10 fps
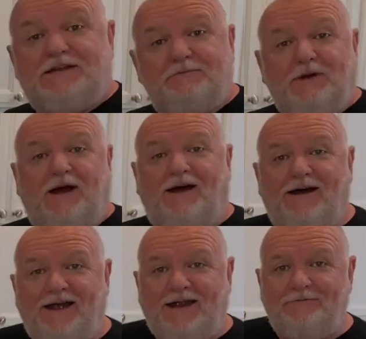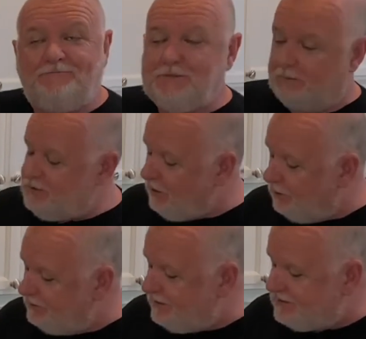high. I'm
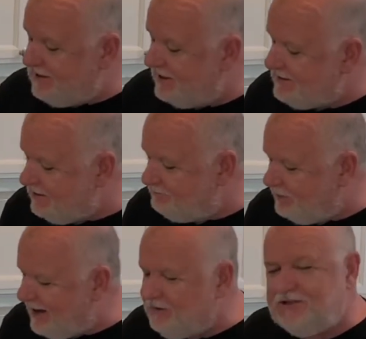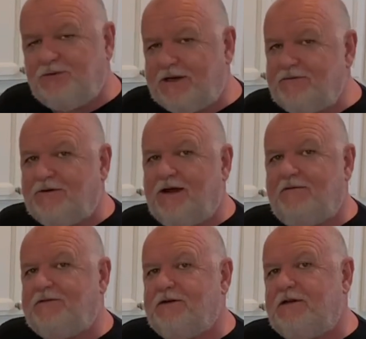told this takes about
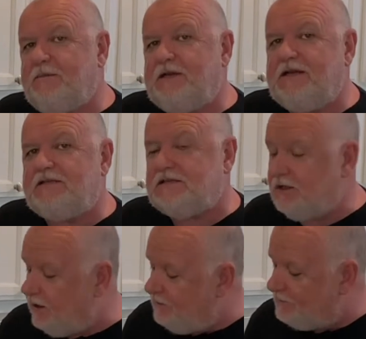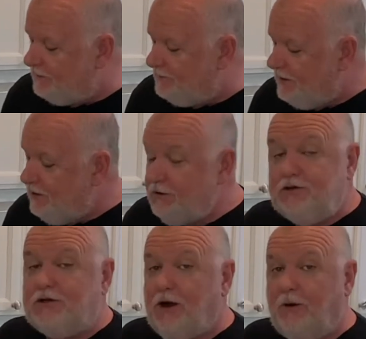25-30 minutes to go from
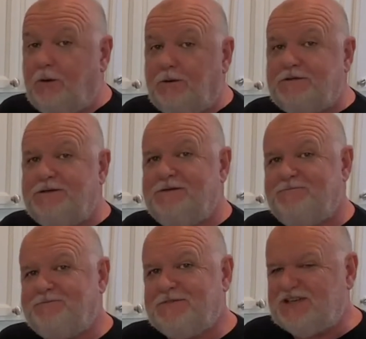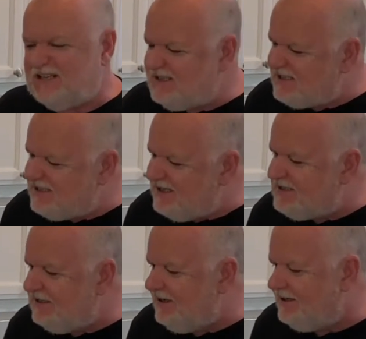cold to
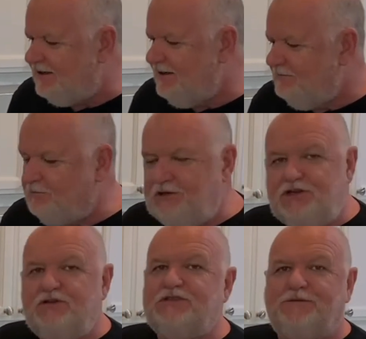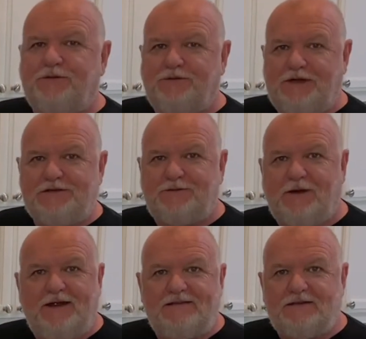sizzling, beautiful French
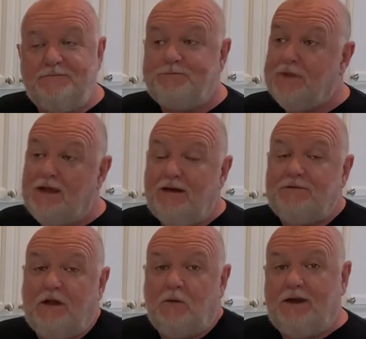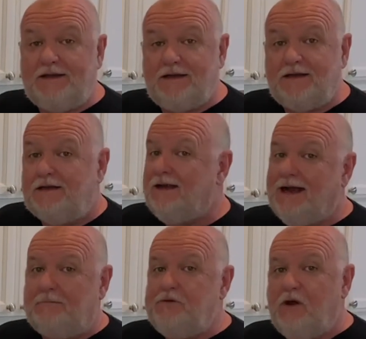fries. Have no idea.
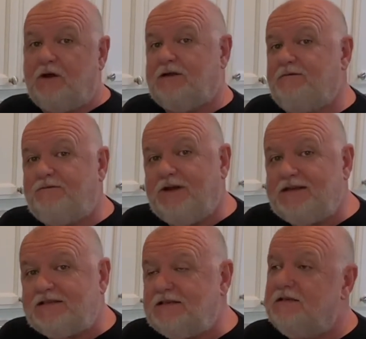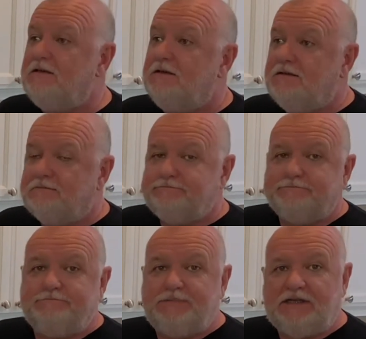I'm not convinced.
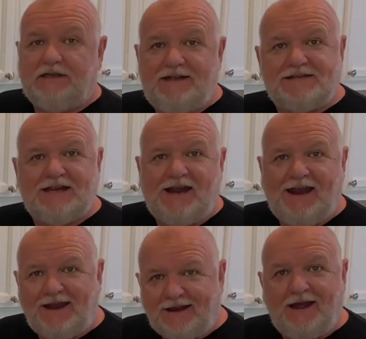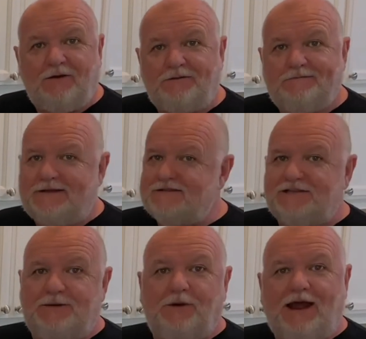But let's hang out and
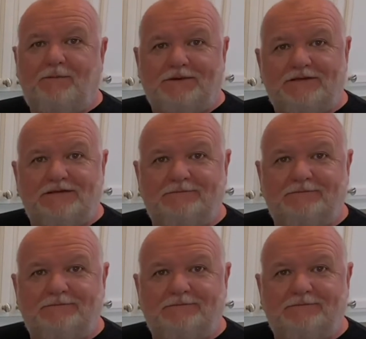see what happens.